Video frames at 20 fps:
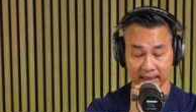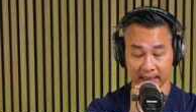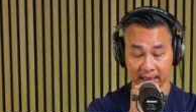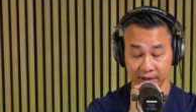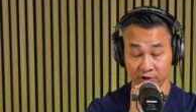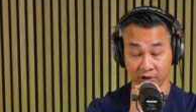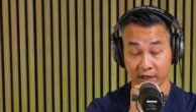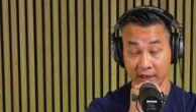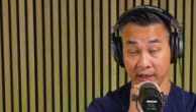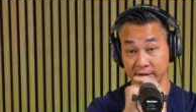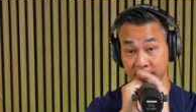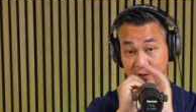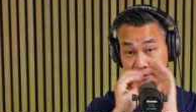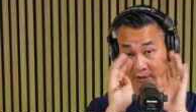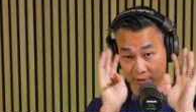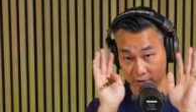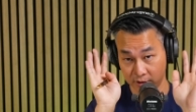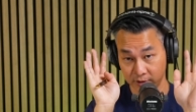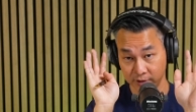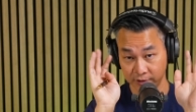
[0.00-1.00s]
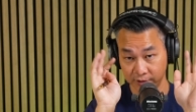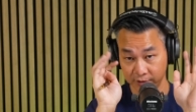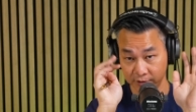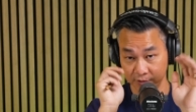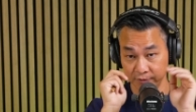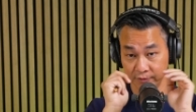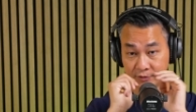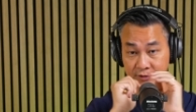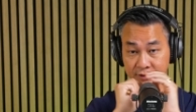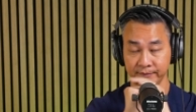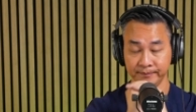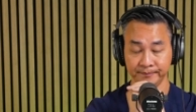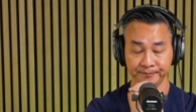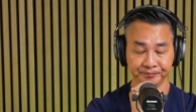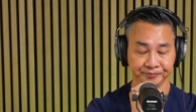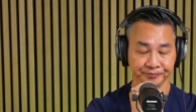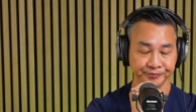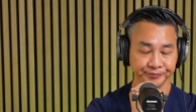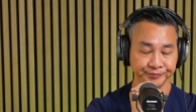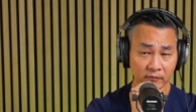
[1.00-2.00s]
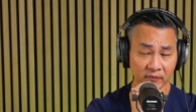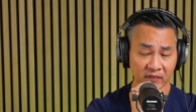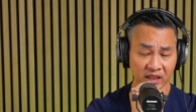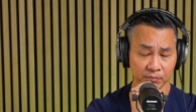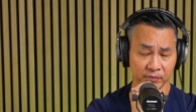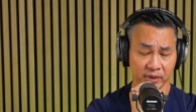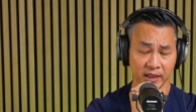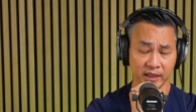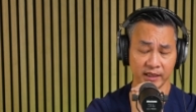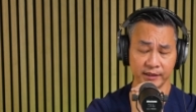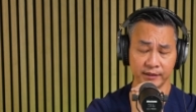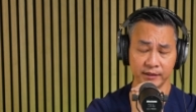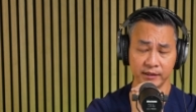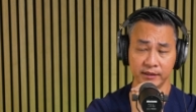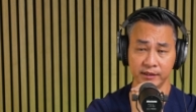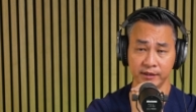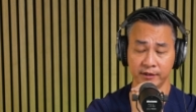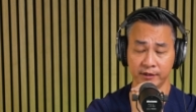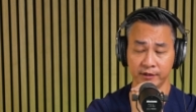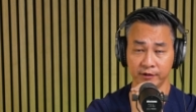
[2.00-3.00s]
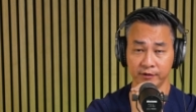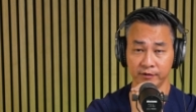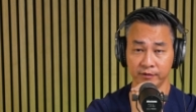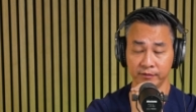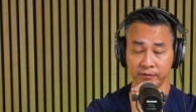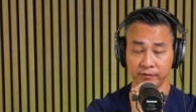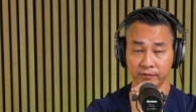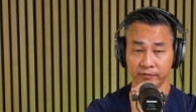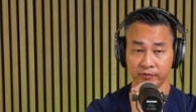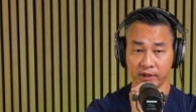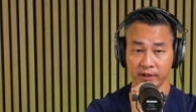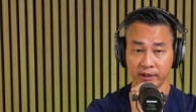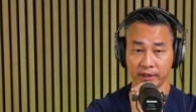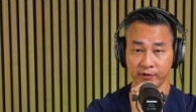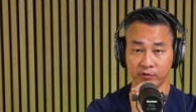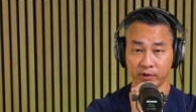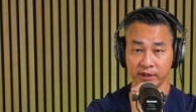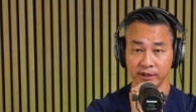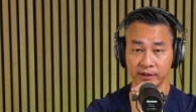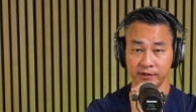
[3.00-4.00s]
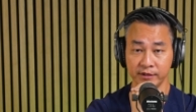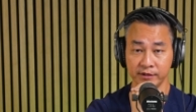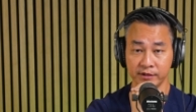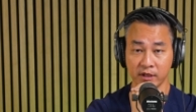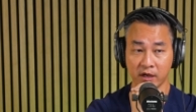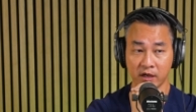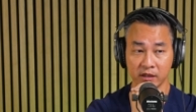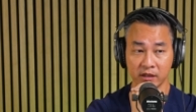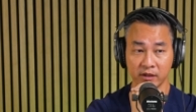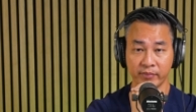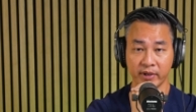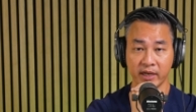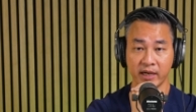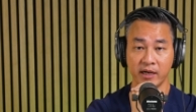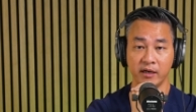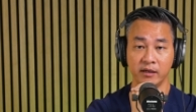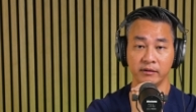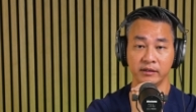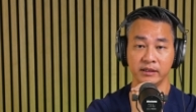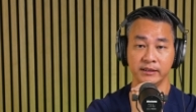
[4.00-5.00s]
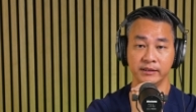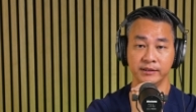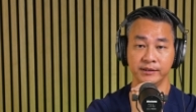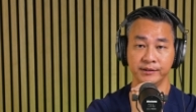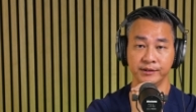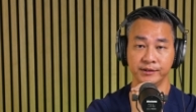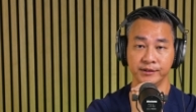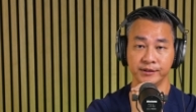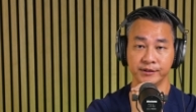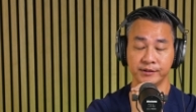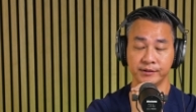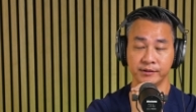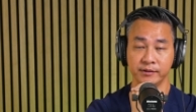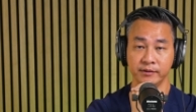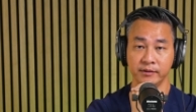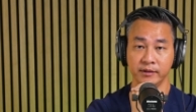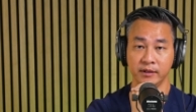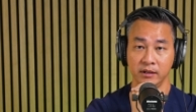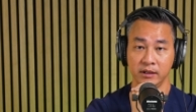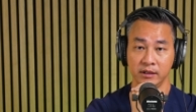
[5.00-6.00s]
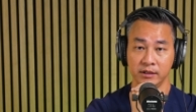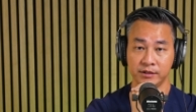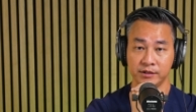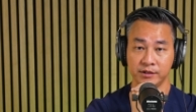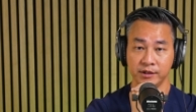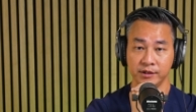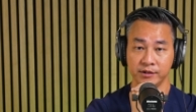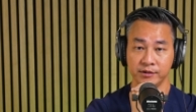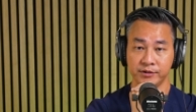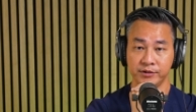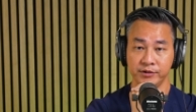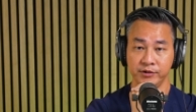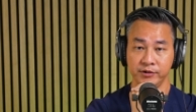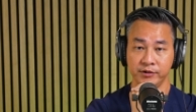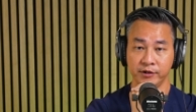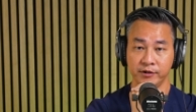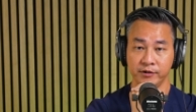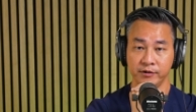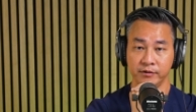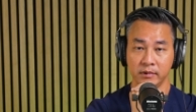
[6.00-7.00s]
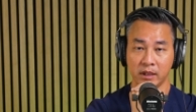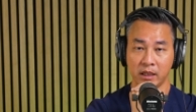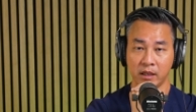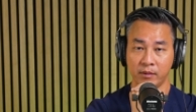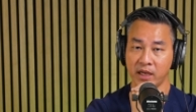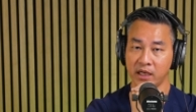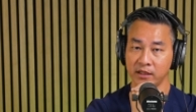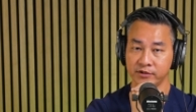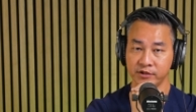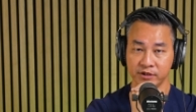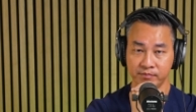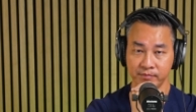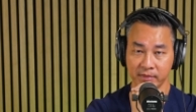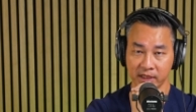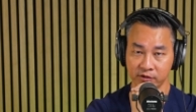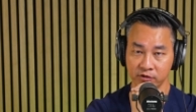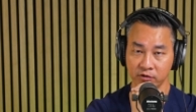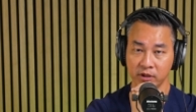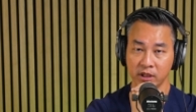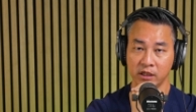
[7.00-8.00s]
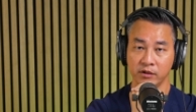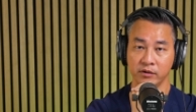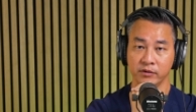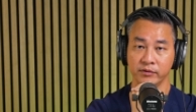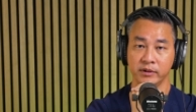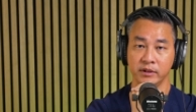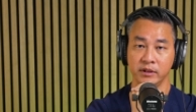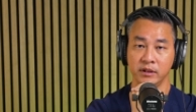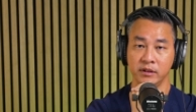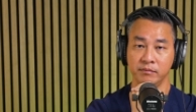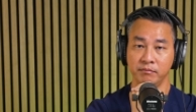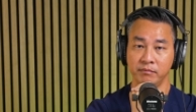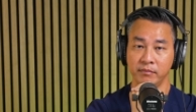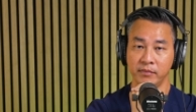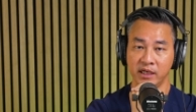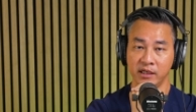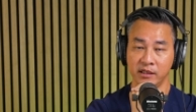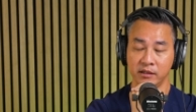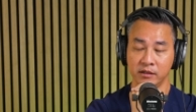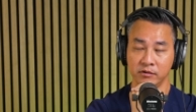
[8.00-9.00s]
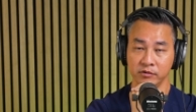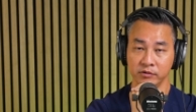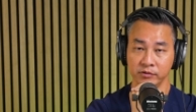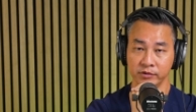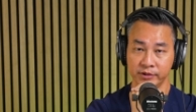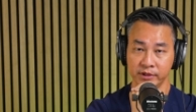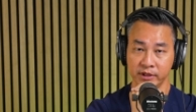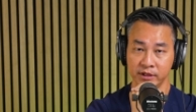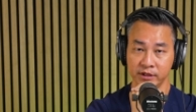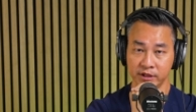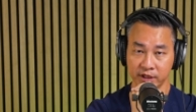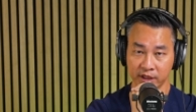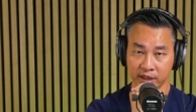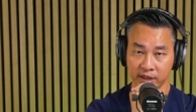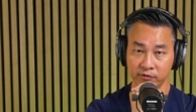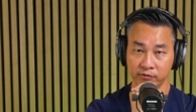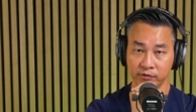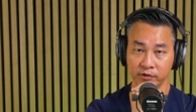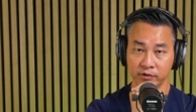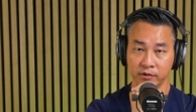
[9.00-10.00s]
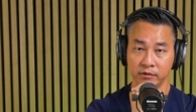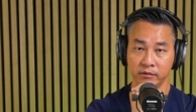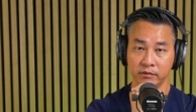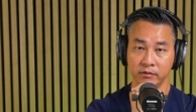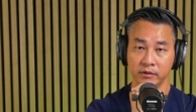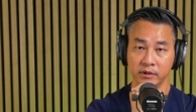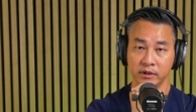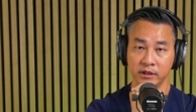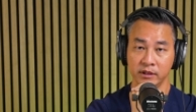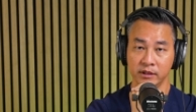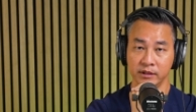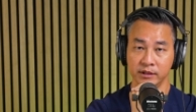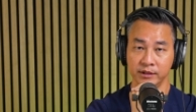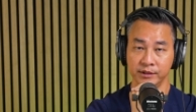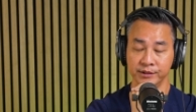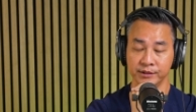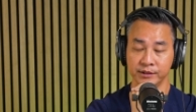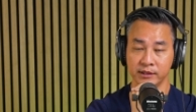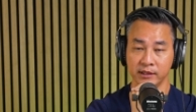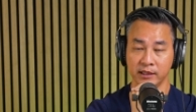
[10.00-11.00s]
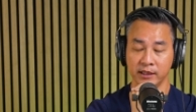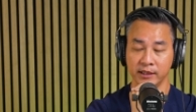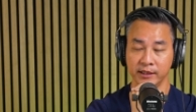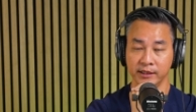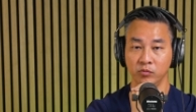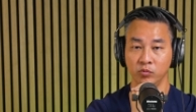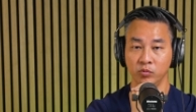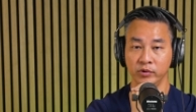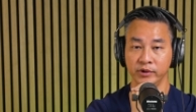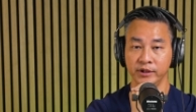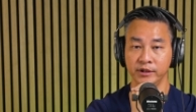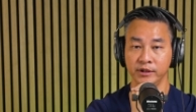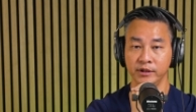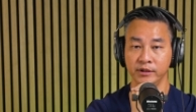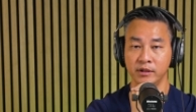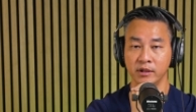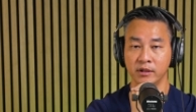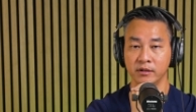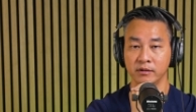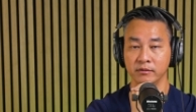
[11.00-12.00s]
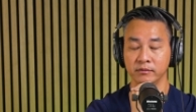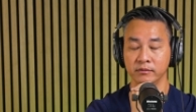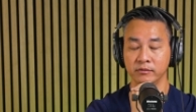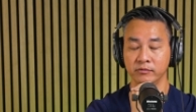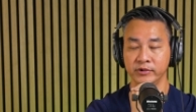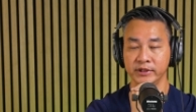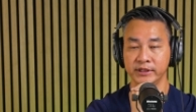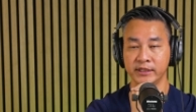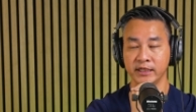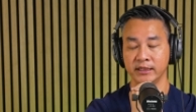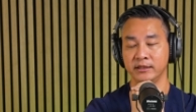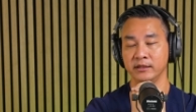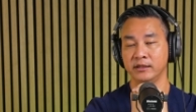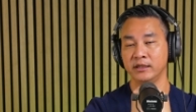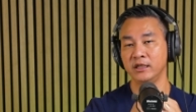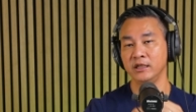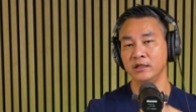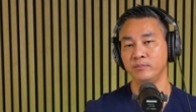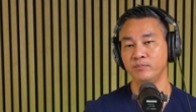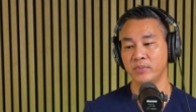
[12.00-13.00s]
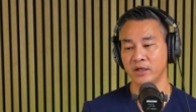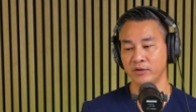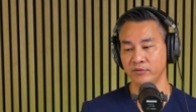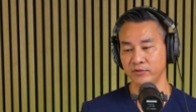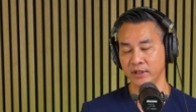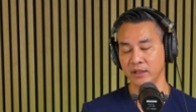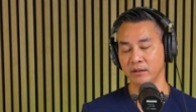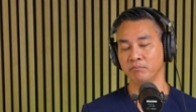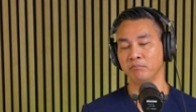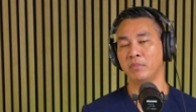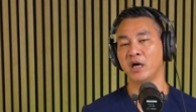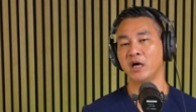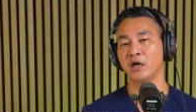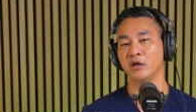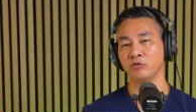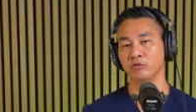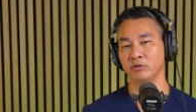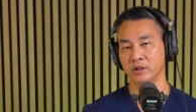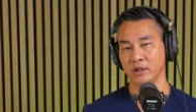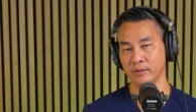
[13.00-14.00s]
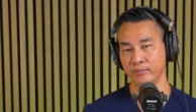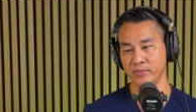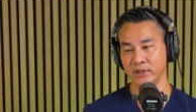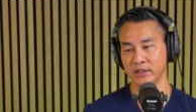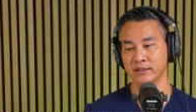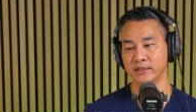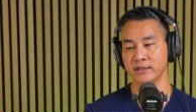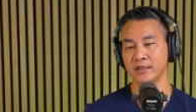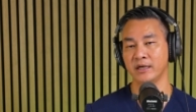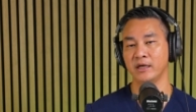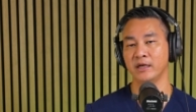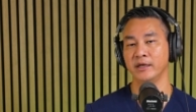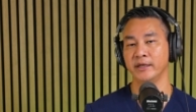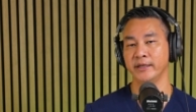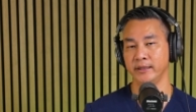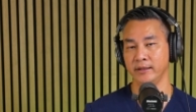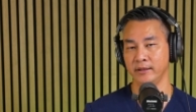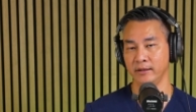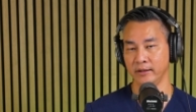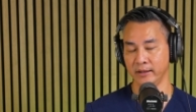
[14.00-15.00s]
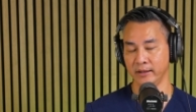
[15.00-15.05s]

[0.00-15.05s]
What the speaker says: try not to turn on the news. But, you know, what I wanted to talk about is just, you know, about just mental health in males in general is like we tend to keep everything bottled up inside